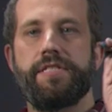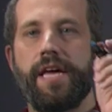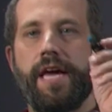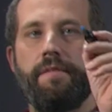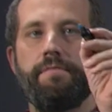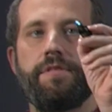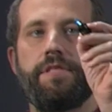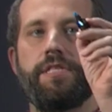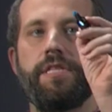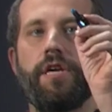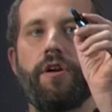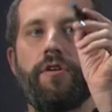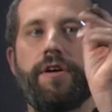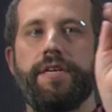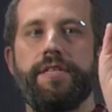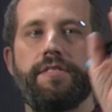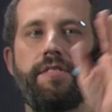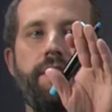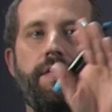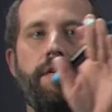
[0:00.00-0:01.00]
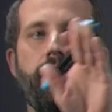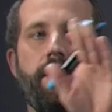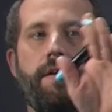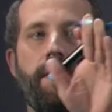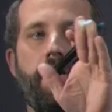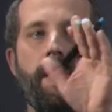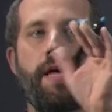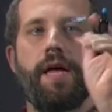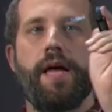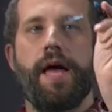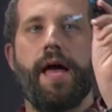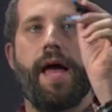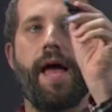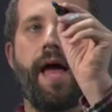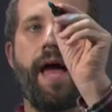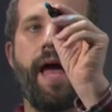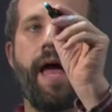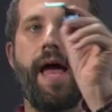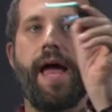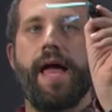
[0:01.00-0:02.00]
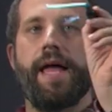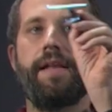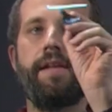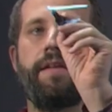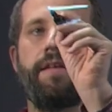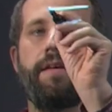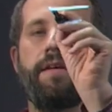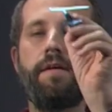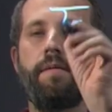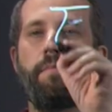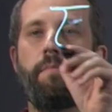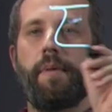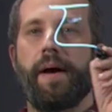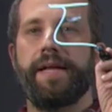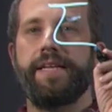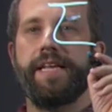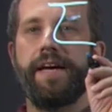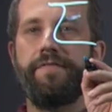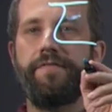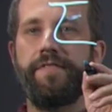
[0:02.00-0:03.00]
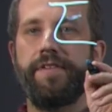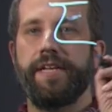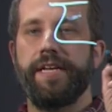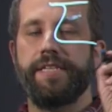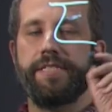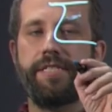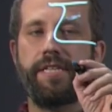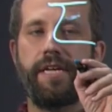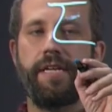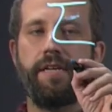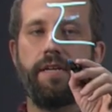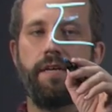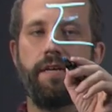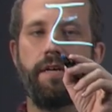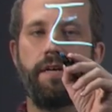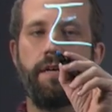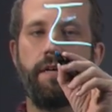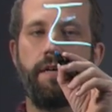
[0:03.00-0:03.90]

same series, and by definition,